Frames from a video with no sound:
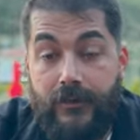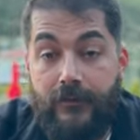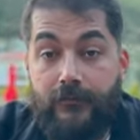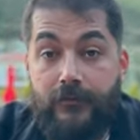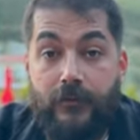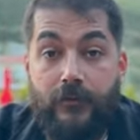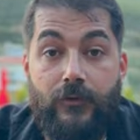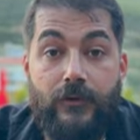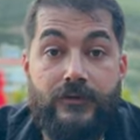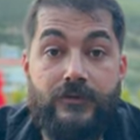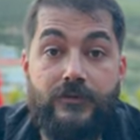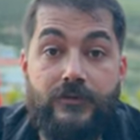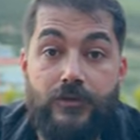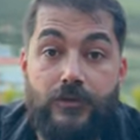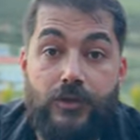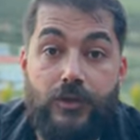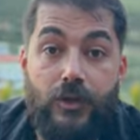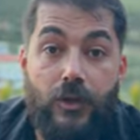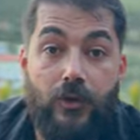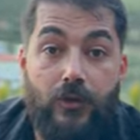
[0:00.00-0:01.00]
We want to
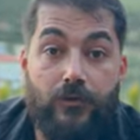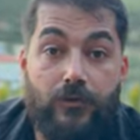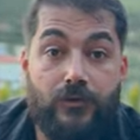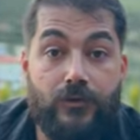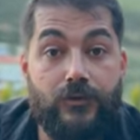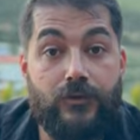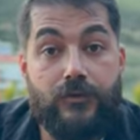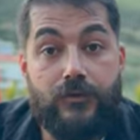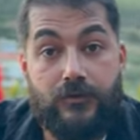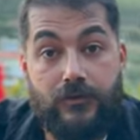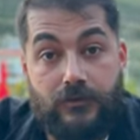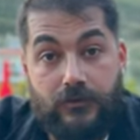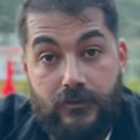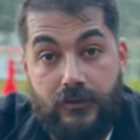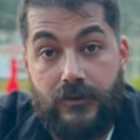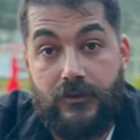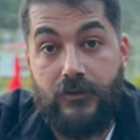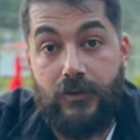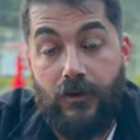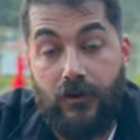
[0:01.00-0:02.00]
show to
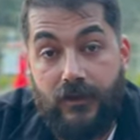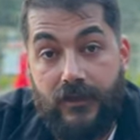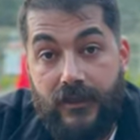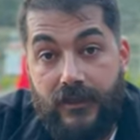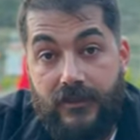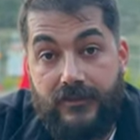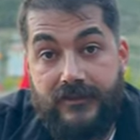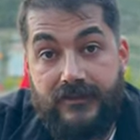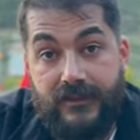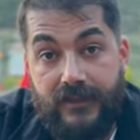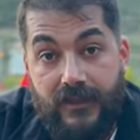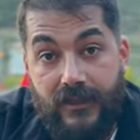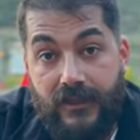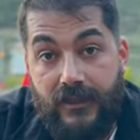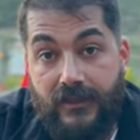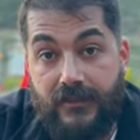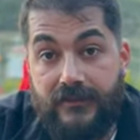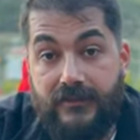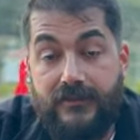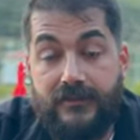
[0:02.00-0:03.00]
Turkey's
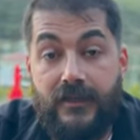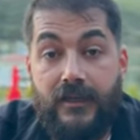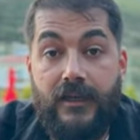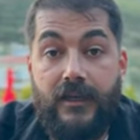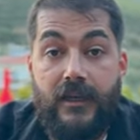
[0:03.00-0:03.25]
cities